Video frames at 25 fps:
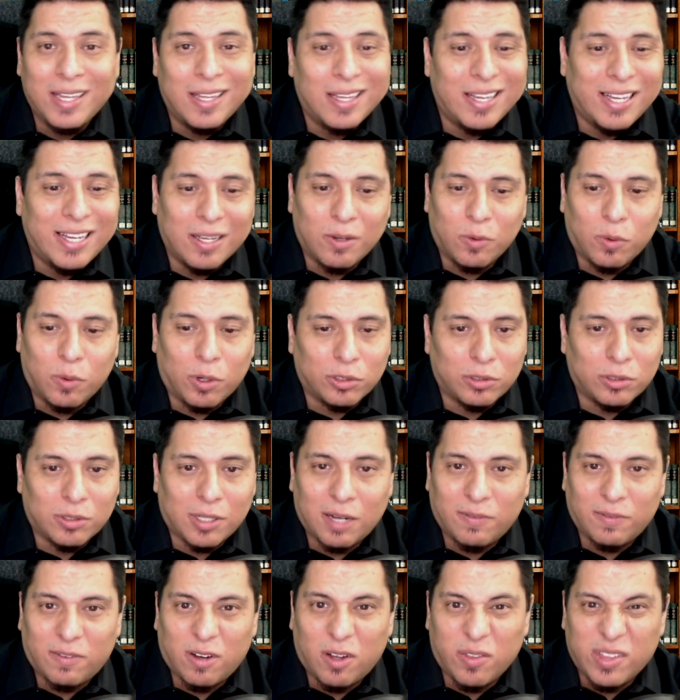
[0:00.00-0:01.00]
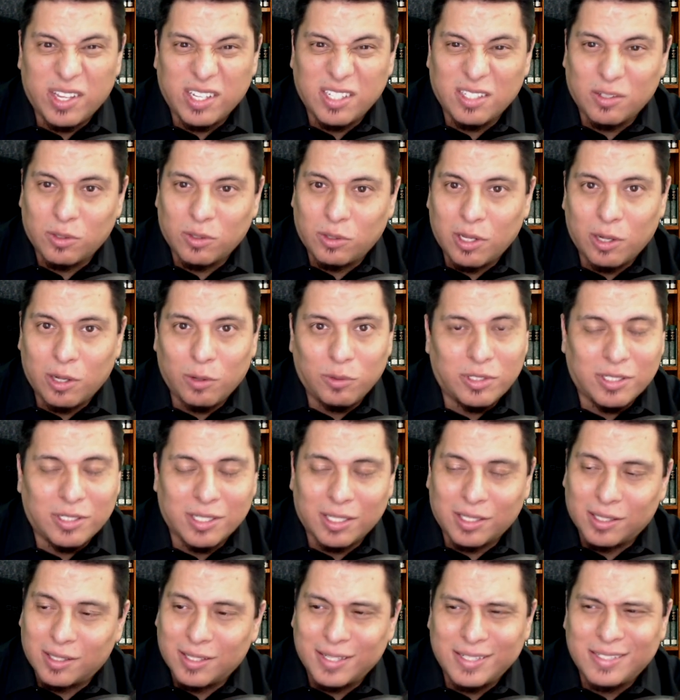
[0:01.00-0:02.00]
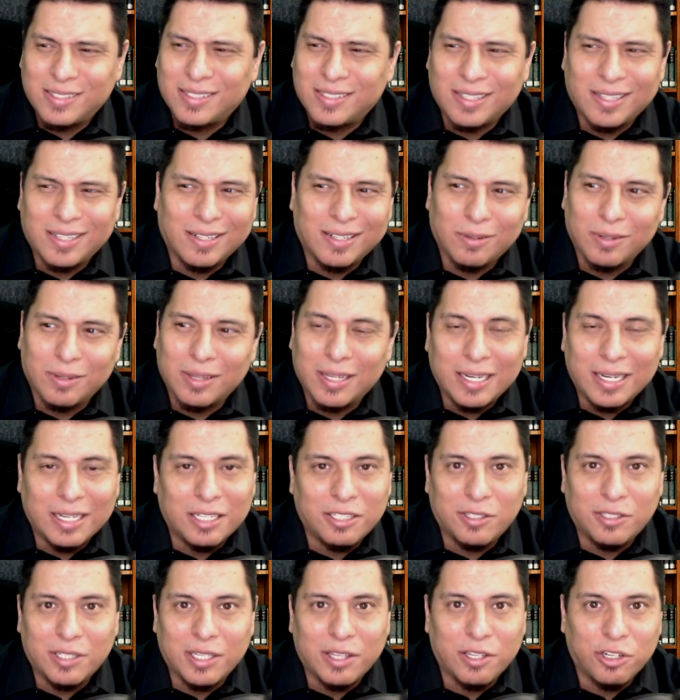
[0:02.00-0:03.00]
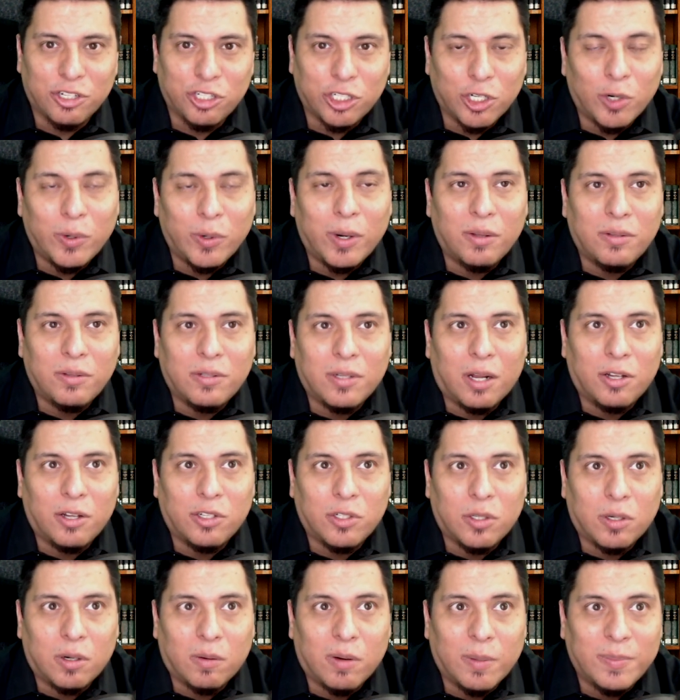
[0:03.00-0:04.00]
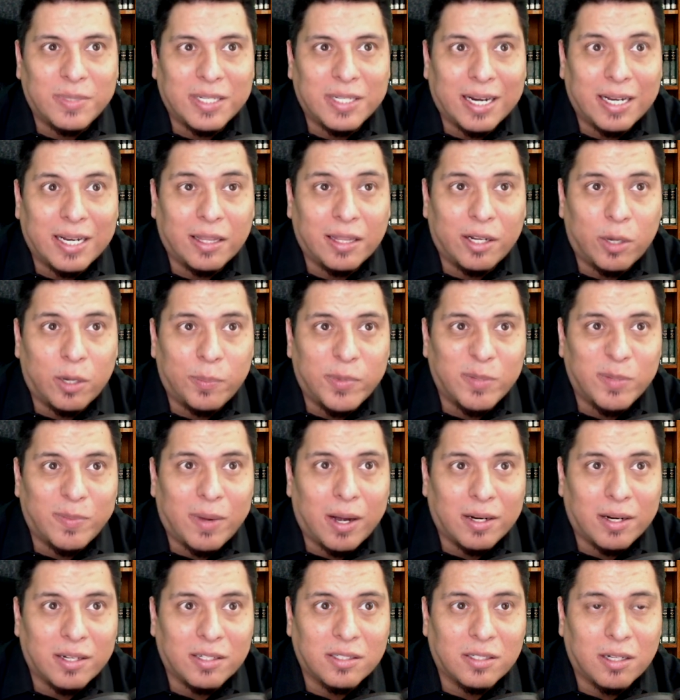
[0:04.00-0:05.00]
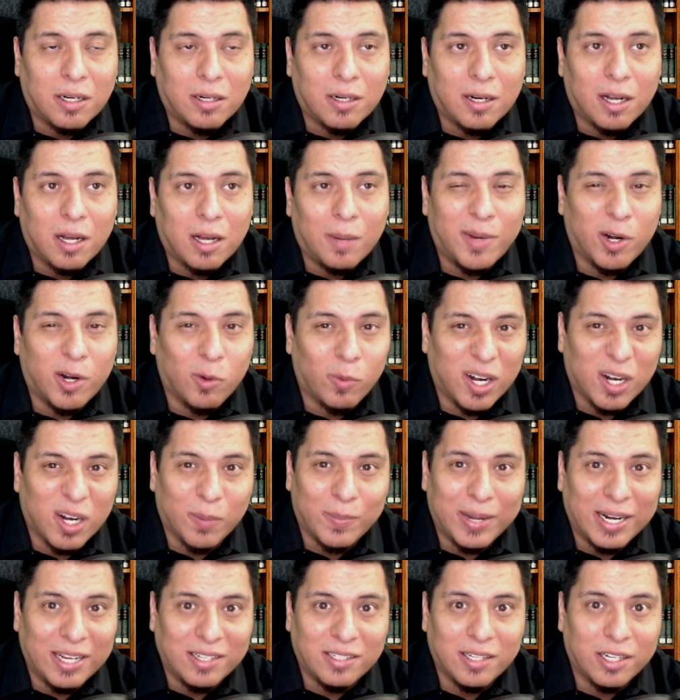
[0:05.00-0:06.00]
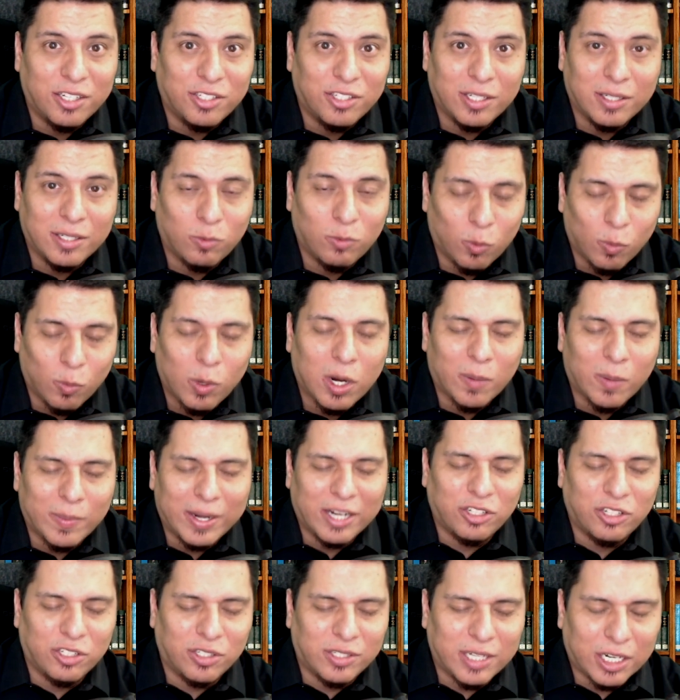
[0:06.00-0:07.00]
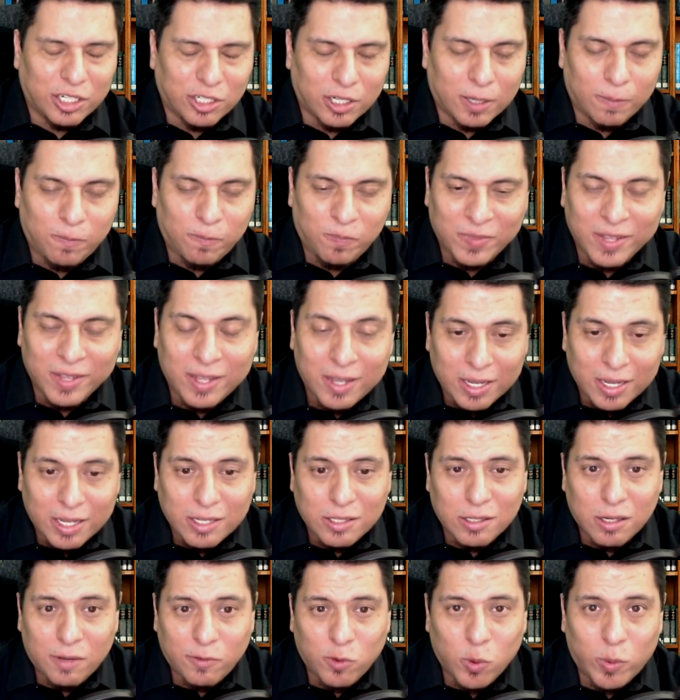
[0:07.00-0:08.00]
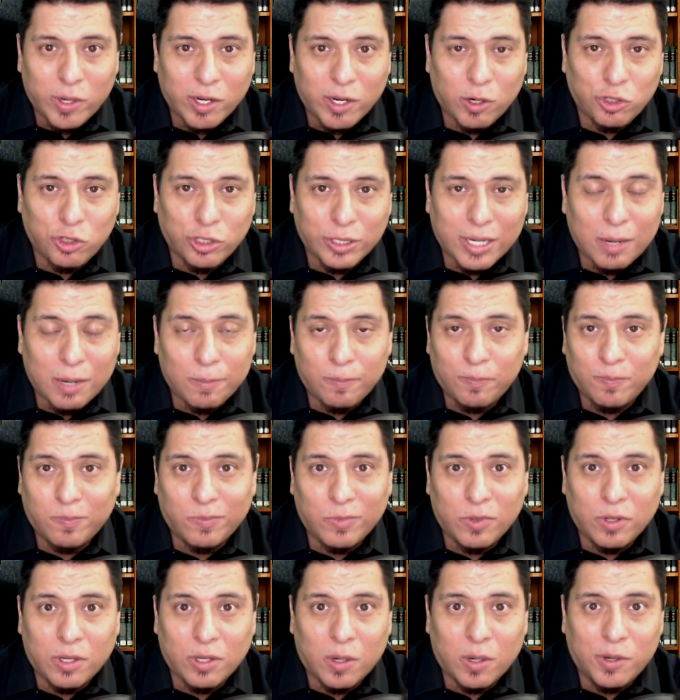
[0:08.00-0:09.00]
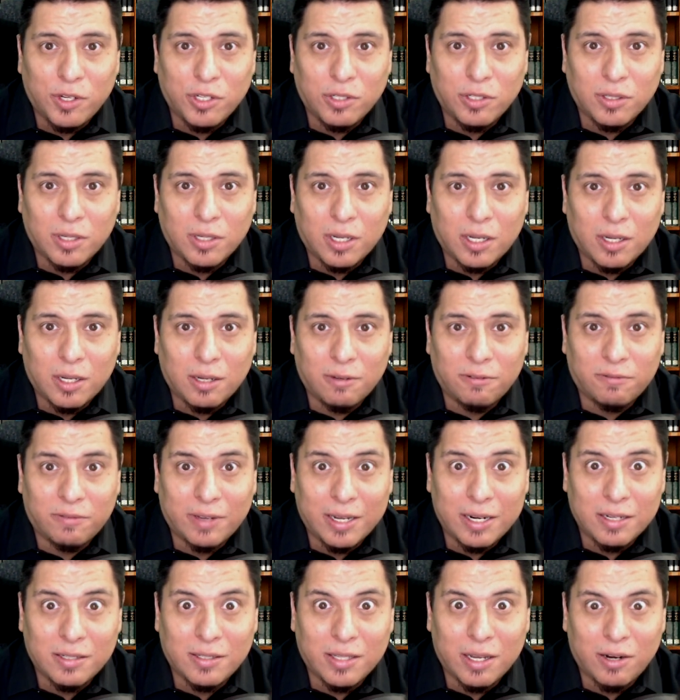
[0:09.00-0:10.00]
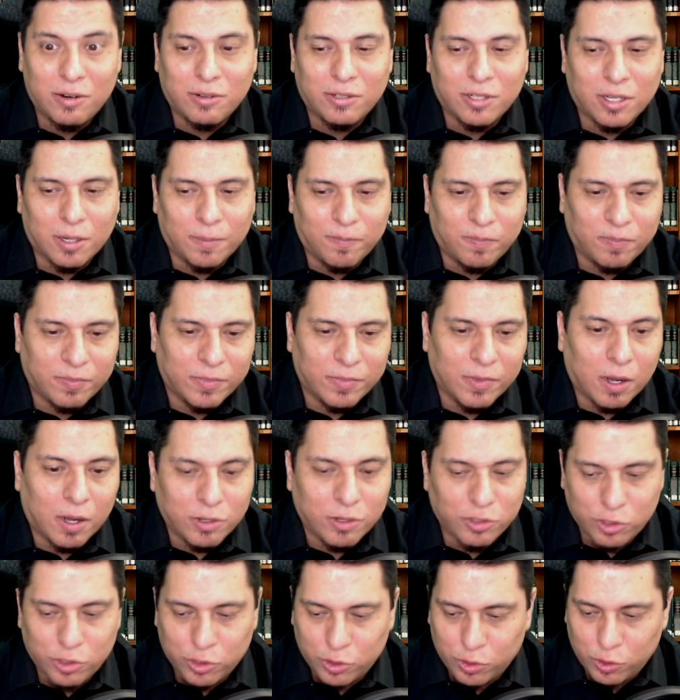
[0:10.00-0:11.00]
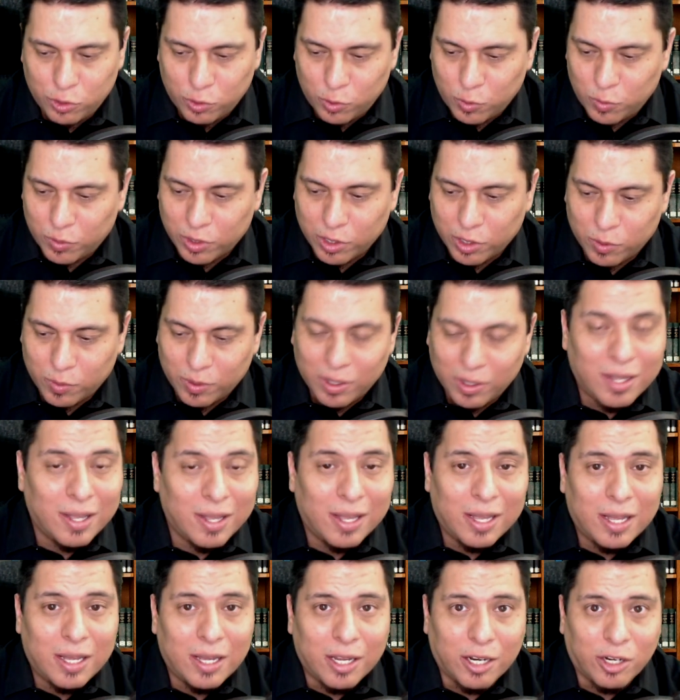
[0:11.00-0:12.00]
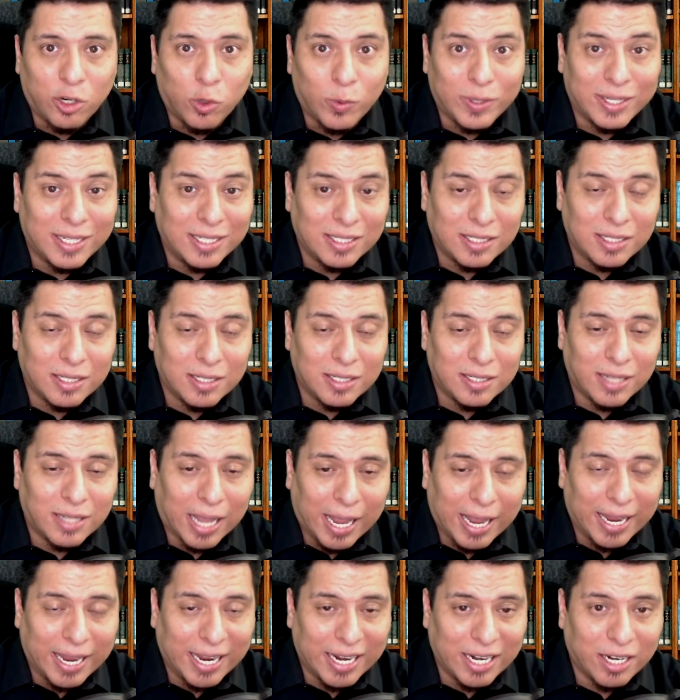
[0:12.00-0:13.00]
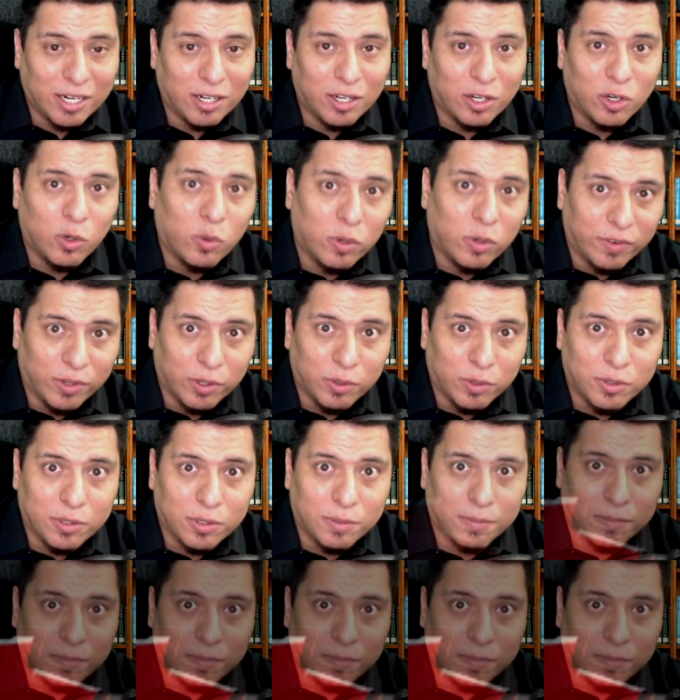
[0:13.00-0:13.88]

we also have all these notes and lists and links in the show notes and also on our website at litrpgpodcast.com in a recommendation, recommendation section. So if you want to go check it out, you can always uh, find us there. So on to the new releases and reviews.